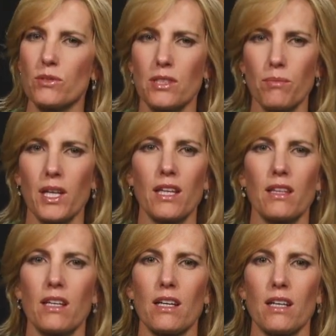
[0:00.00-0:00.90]
It was something at
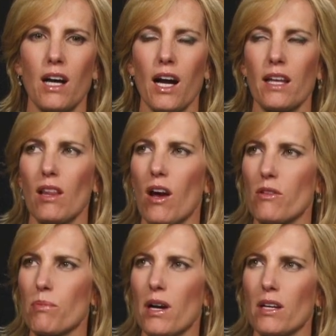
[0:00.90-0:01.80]
the Hyatt
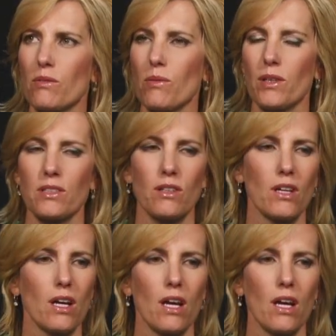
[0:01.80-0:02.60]
Lost Pines we went to.